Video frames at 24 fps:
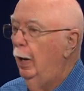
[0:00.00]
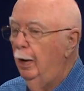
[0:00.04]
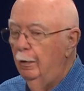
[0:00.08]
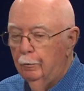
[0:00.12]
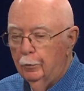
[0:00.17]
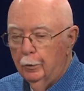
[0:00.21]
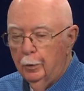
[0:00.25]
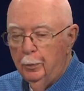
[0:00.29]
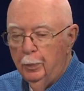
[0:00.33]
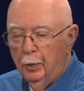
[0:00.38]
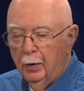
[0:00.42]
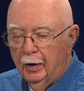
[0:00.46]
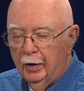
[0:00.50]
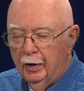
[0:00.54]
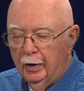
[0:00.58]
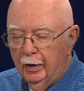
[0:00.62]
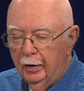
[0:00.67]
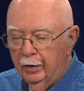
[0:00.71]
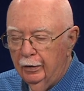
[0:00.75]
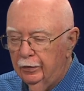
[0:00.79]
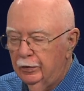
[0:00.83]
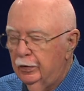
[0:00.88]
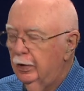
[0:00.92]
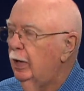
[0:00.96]

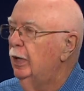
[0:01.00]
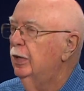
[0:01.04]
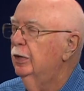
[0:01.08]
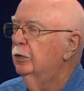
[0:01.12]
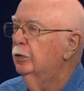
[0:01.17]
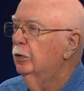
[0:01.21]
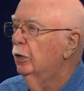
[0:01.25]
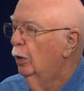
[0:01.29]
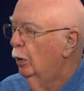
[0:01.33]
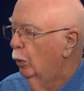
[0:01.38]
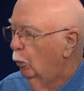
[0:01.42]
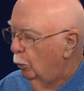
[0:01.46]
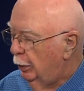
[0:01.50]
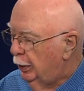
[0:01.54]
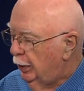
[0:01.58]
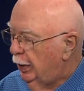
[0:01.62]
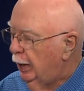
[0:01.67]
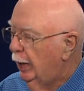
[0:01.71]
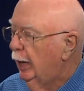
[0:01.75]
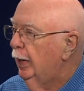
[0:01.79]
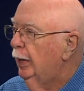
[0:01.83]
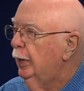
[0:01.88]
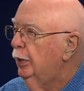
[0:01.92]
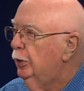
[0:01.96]
everybody says, we
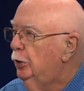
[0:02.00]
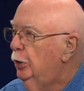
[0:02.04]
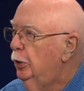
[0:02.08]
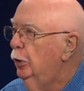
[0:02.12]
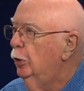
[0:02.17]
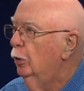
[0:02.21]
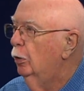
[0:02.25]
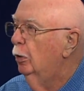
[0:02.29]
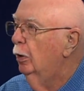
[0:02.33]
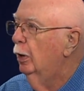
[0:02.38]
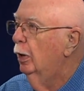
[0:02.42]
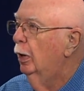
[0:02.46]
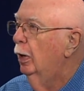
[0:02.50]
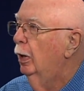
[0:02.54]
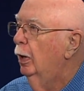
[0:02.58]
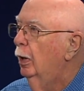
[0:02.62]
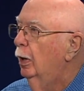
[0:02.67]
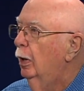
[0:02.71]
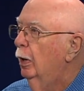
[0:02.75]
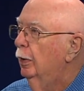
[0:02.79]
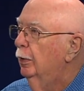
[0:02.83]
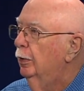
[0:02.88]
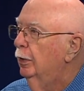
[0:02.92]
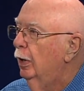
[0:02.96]
got to cure
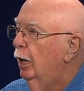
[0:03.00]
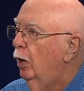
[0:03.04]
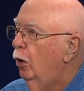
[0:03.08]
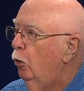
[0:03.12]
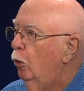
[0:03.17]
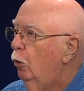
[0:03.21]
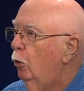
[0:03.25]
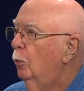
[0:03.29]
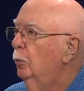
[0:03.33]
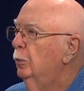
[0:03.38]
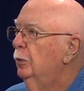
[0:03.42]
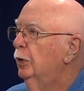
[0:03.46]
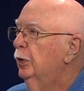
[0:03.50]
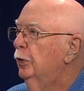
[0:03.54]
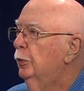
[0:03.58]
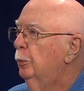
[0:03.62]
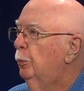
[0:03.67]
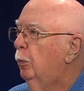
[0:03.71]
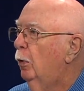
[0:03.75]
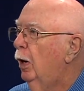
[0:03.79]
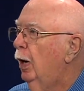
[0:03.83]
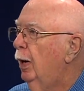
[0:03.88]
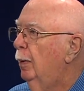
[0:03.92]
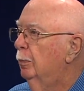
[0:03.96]
the homeless
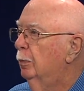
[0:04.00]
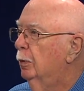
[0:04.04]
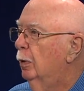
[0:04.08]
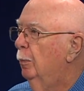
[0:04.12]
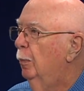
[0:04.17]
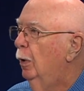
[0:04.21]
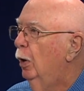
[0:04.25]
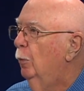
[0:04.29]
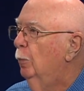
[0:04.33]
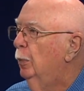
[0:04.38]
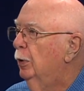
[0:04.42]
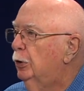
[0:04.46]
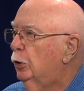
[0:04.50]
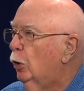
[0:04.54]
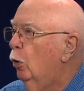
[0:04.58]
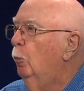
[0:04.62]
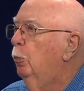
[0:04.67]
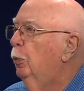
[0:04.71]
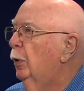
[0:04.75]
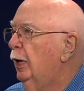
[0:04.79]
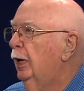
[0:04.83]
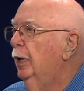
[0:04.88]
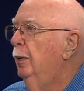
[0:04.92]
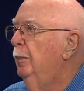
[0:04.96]
problem, but
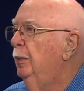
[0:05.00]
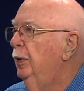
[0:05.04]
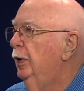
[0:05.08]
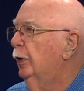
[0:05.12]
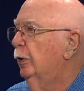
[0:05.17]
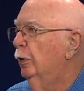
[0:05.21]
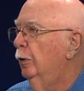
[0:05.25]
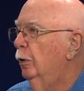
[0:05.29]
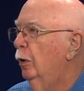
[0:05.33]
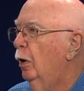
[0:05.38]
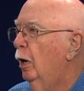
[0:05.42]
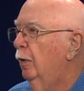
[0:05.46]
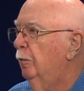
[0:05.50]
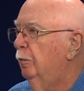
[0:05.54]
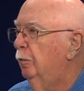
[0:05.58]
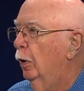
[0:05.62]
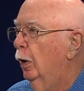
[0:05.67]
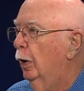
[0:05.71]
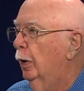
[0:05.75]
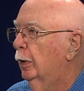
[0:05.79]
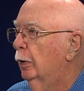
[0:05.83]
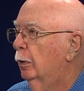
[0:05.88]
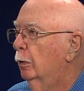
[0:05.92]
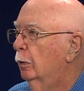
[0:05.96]
don't bring them here to
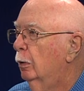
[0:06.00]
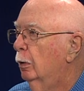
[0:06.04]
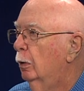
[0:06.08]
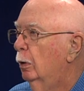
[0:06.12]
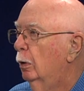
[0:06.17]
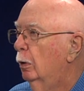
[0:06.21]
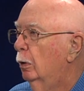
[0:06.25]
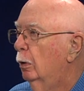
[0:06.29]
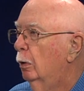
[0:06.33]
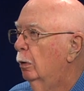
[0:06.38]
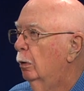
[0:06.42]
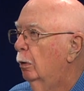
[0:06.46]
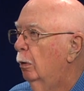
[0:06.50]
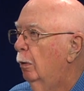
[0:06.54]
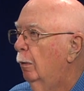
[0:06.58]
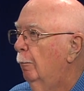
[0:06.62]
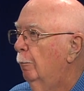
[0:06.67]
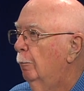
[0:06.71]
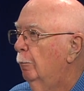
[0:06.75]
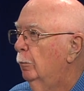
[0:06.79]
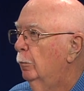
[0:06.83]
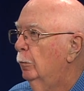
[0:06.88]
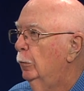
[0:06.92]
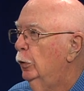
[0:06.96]
Norfolk. Nobody will step
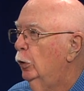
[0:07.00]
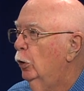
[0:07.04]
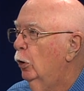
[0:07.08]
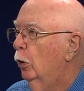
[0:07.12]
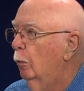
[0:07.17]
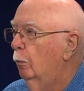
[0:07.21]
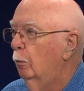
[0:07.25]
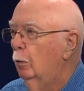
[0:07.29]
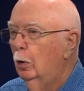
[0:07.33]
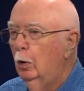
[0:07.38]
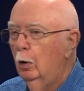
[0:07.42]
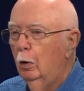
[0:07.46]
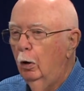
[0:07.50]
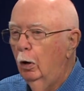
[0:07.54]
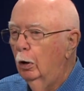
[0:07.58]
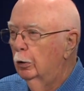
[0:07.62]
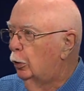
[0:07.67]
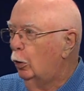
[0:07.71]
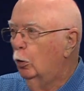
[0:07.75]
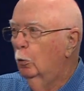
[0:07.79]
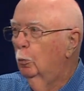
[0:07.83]
up, though. No, or